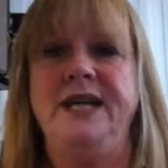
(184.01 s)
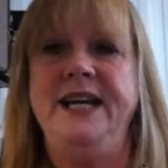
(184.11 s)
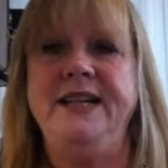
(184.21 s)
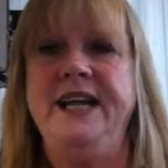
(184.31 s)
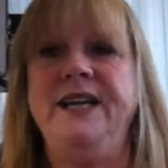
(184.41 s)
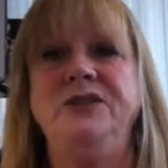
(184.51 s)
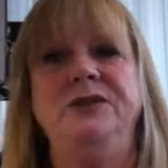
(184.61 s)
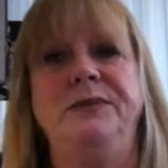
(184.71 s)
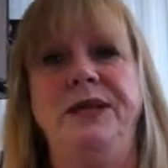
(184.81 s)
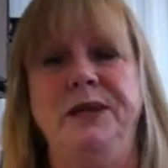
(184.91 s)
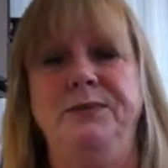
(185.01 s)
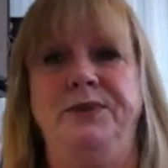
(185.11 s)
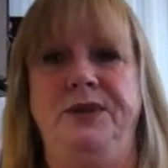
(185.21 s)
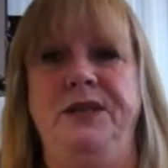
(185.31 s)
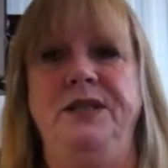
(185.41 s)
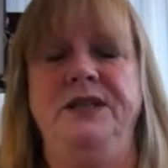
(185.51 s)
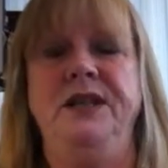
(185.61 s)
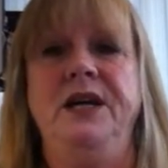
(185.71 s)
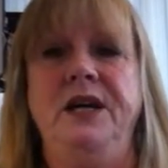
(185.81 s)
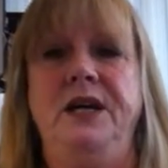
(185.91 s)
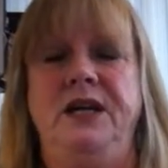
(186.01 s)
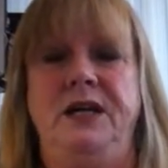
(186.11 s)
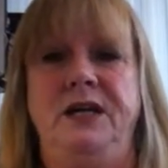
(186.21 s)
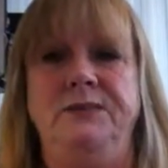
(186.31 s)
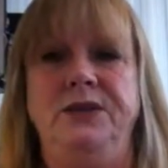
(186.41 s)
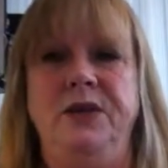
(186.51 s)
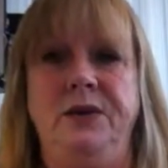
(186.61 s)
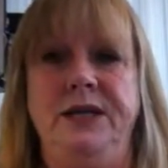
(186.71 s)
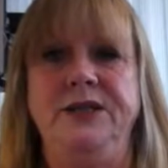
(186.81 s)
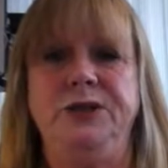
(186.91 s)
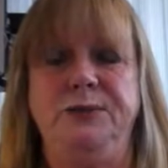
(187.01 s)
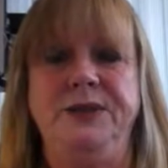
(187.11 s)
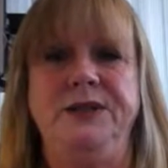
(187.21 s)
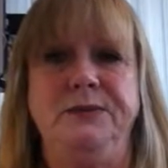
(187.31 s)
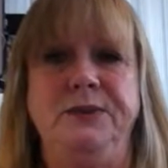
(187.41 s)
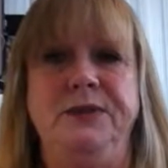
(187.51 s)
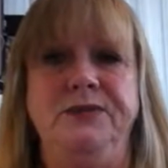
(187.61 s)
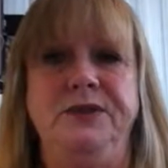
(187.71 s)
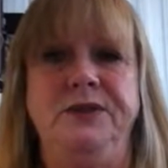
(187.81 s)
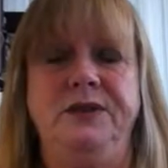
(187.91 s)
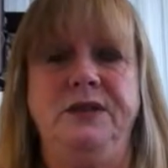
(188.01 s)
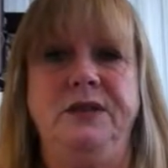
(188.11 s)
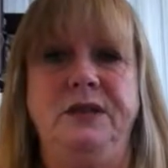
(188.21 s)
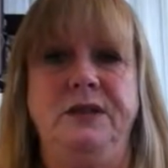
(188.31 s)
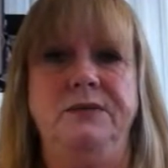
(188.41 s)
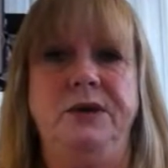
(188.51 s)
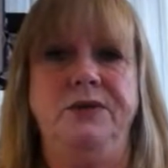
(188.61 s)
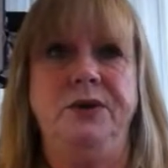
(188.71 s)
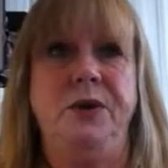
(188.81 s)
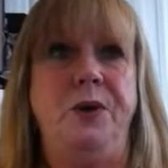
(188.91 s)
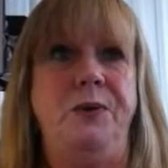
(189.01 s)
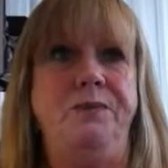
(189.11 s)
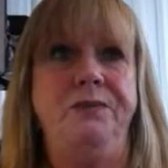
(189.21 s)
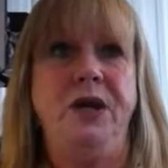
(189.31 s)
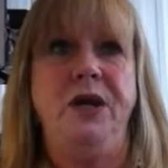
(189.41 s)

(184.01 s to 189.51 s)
Take that extra money and put it in to go against your principal of your home.